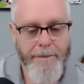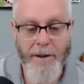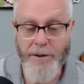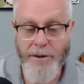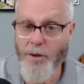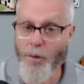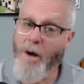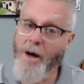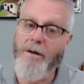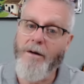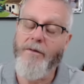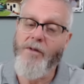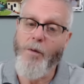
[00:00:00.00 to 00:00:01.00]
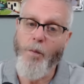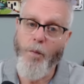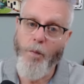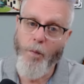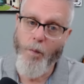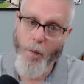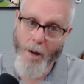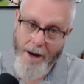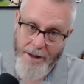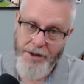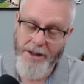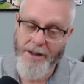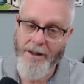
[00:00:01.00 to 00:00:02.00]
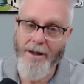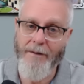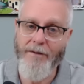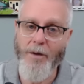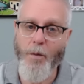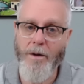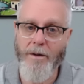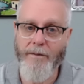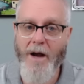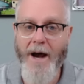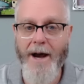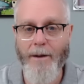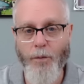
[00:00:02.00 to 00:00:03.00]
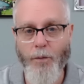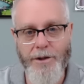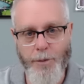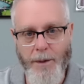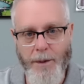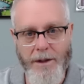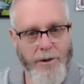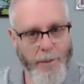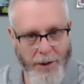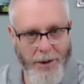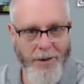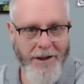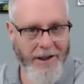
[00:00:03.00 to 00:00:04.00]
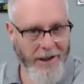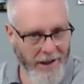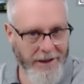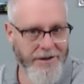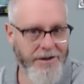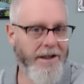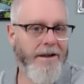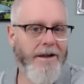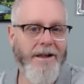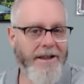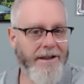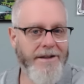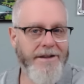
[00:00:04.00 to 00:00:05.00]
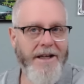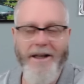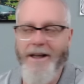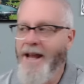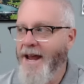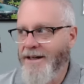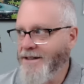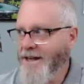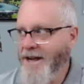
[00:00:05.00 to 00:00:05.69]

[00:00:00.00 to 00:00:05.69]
There's the water of the washing of the Word of God, which speaks to purity and cleansing and